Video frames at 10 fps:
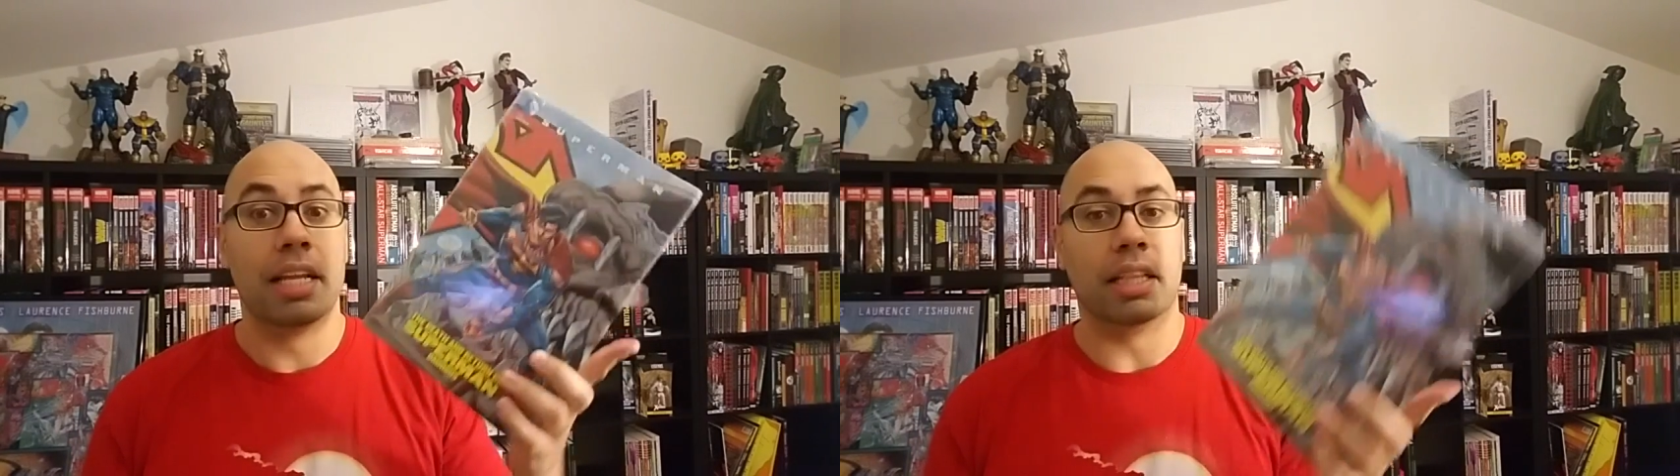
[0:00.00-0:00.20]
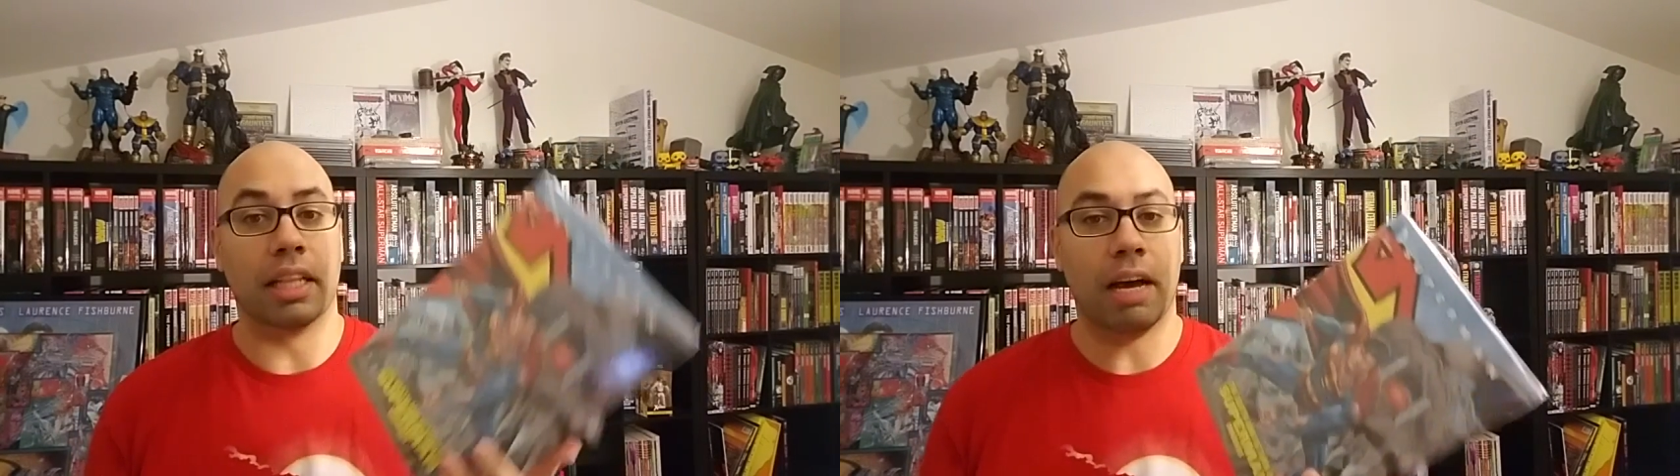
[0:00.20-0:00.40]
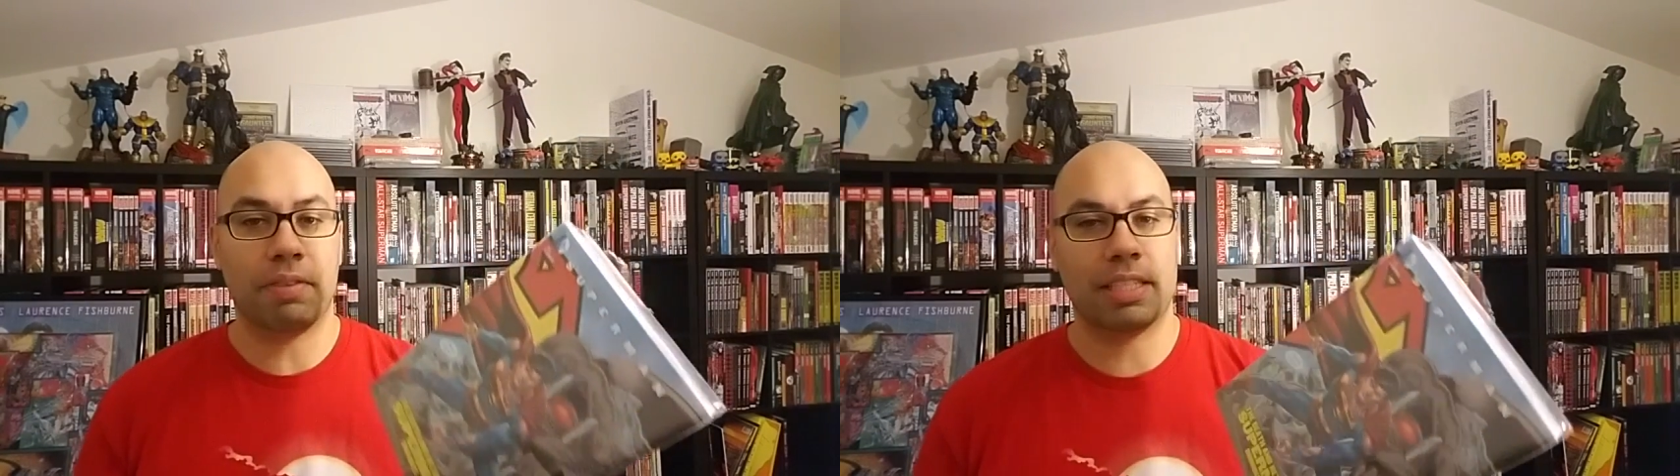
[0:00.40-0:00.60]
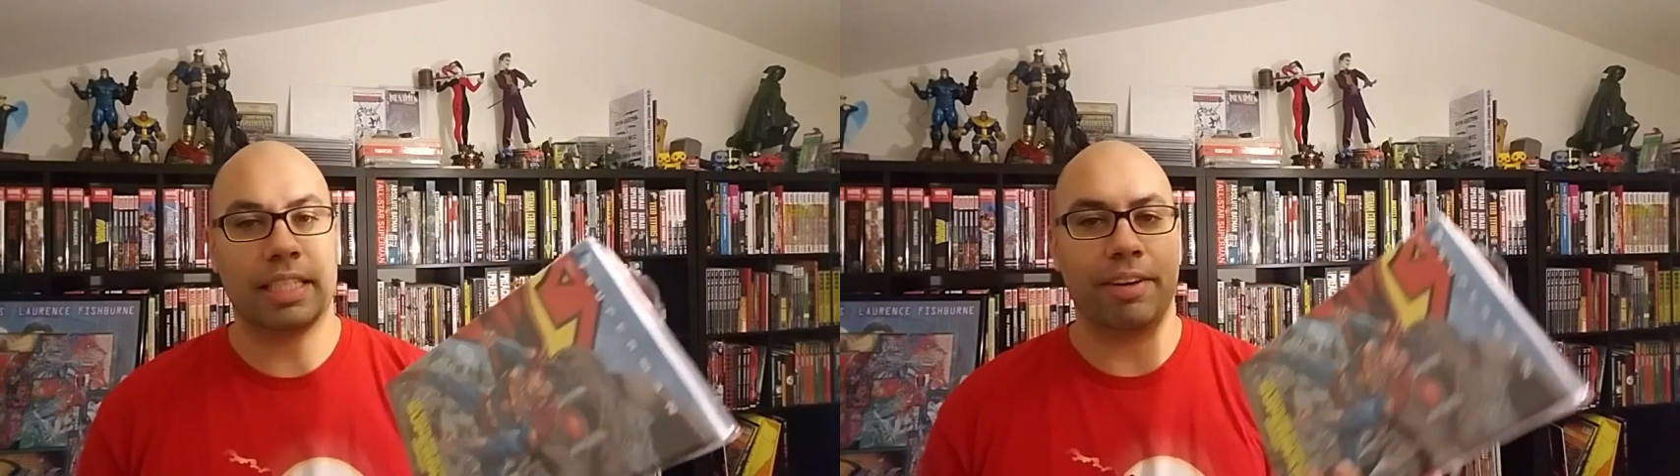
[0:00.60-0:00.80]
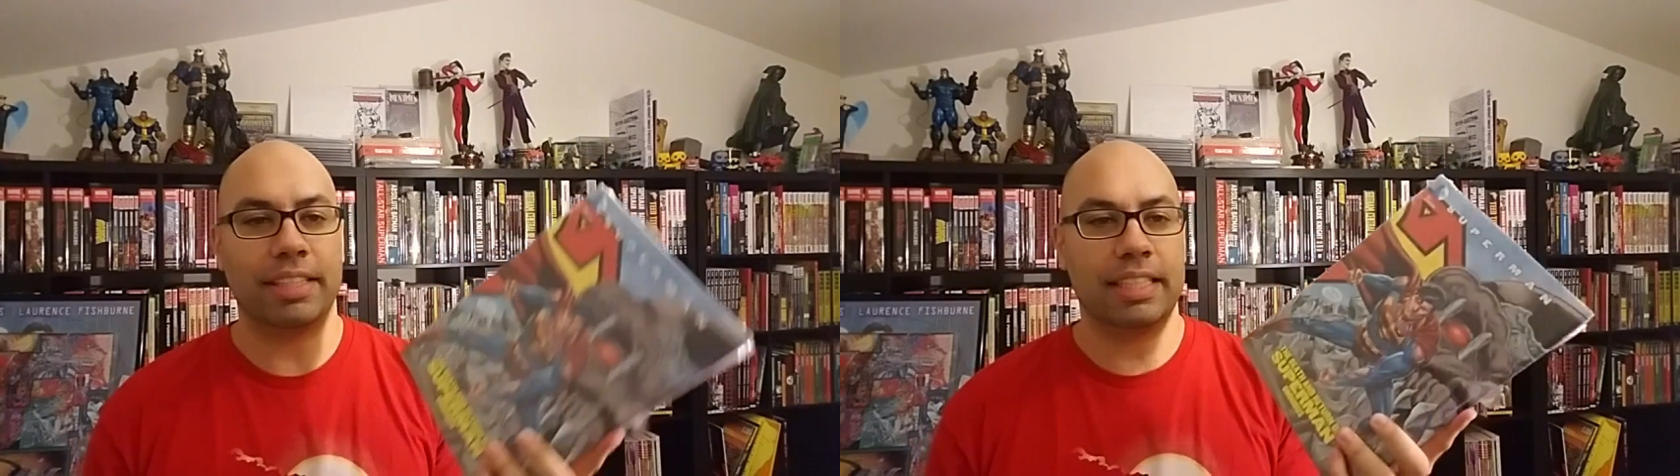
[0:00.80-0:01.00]
Love this
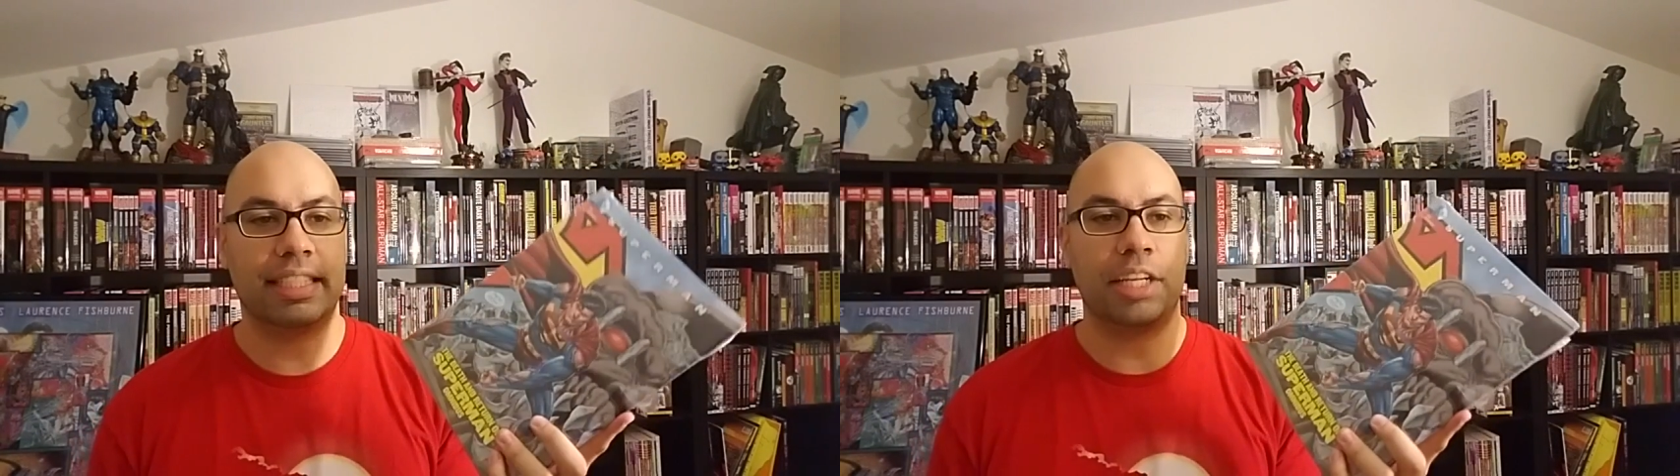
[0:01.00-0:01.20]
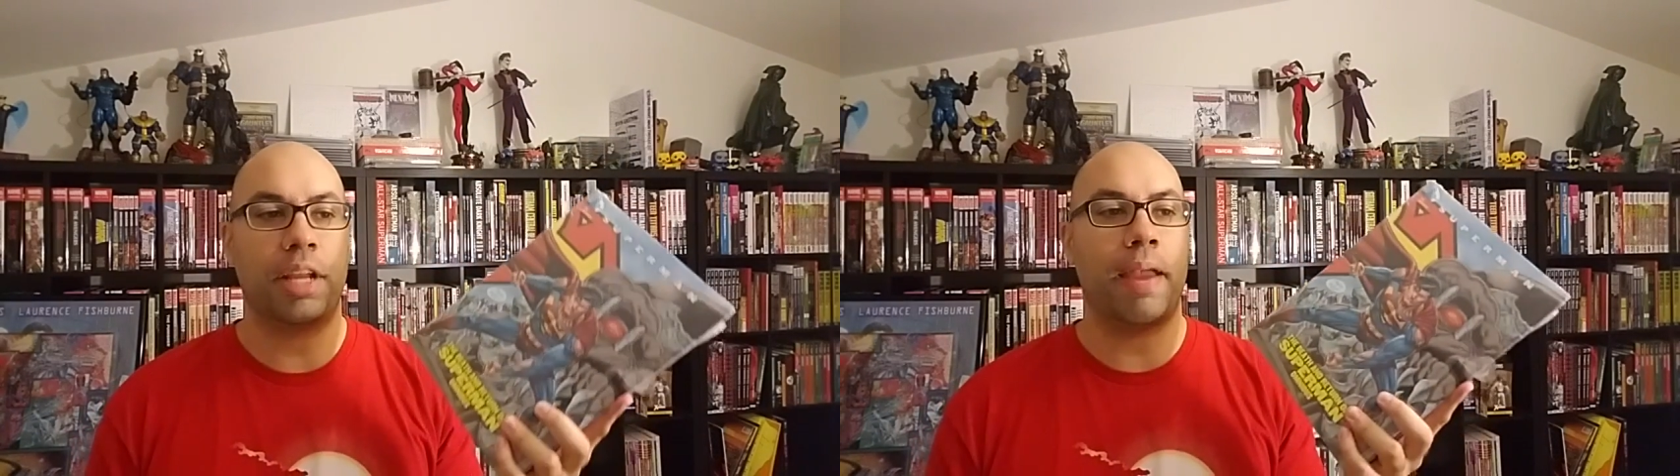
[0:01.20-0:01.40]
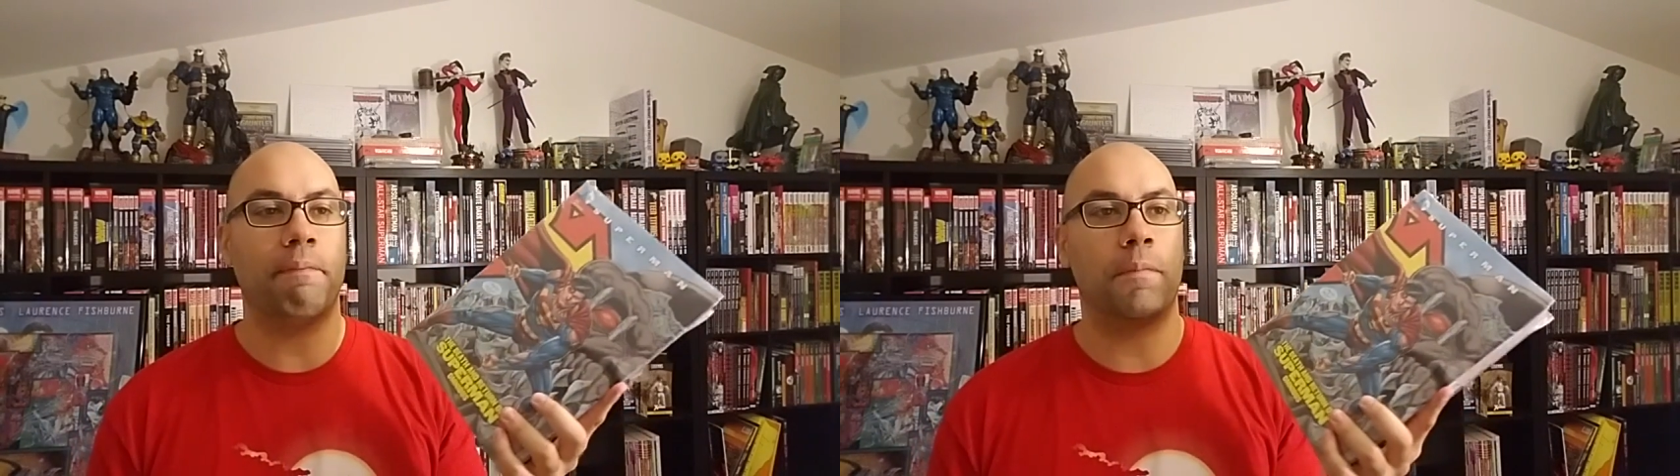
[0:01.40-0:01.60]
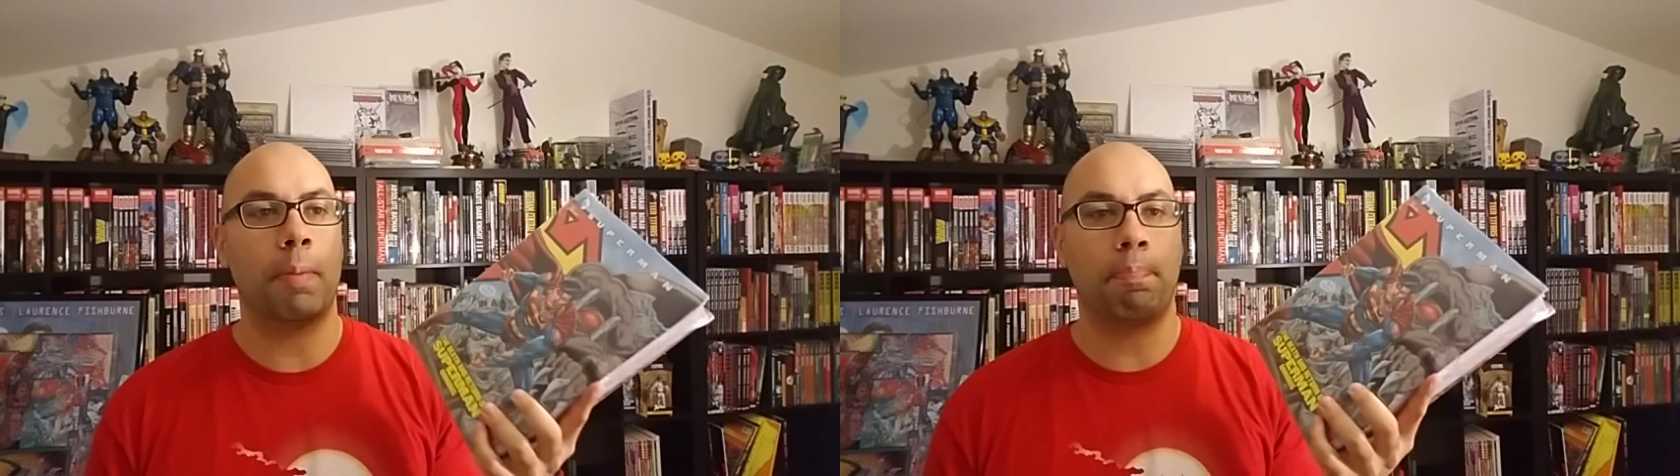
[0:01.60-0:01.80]
series. This is such a